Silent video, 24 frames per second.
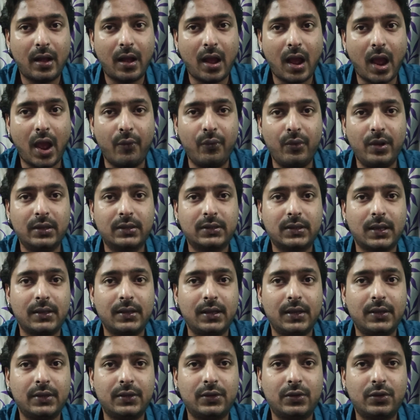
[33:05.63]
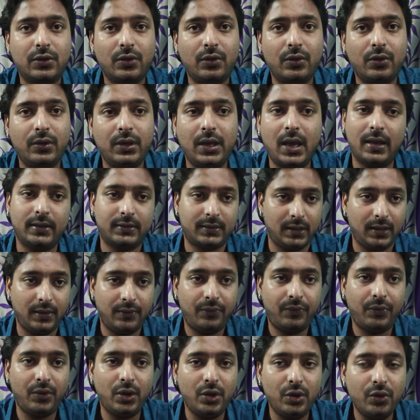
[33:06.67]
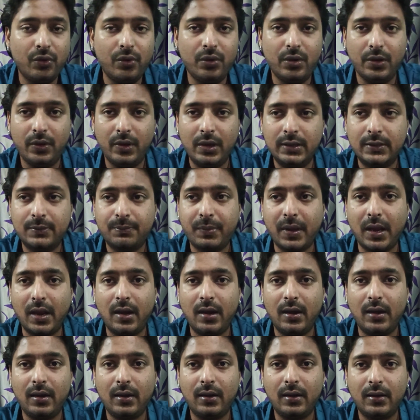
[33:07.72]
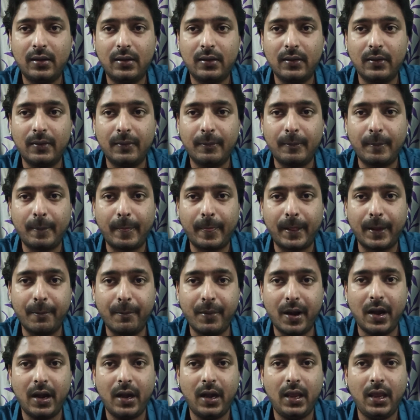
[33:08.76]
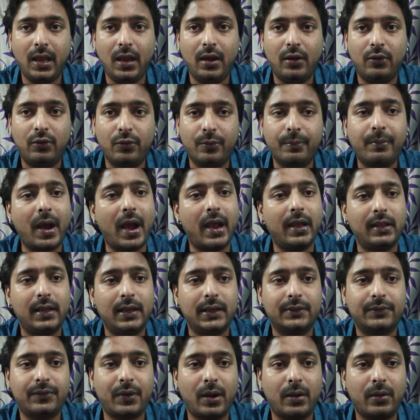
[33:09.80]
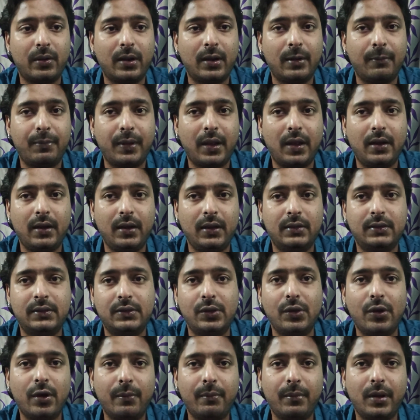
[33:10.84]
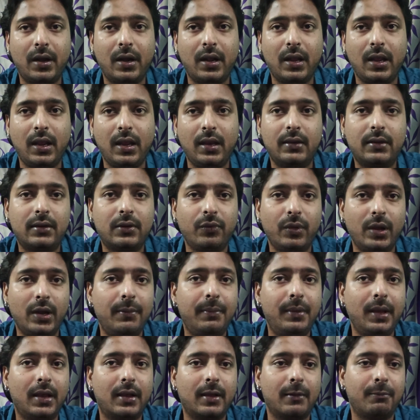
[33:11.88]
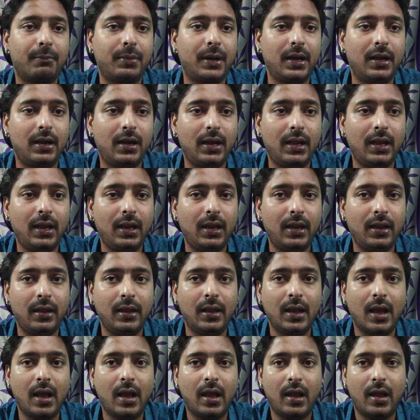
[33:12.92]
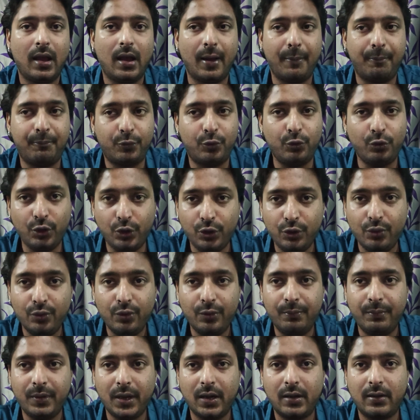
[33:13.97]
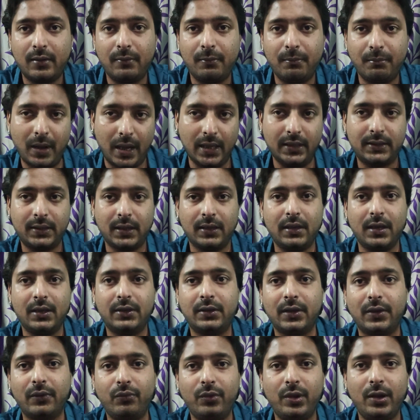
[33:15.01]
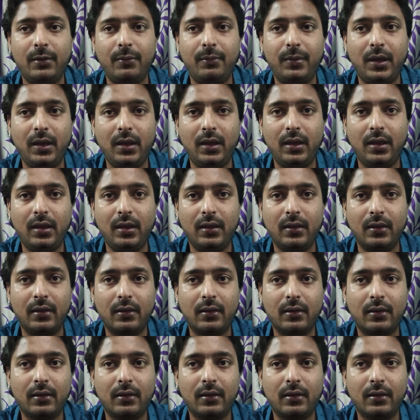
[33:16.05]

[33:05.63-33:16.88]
I will suggest you, yes, if you will spend money to buy this fountain pen, it's your money, it will be completely up to you, but my suggestion will be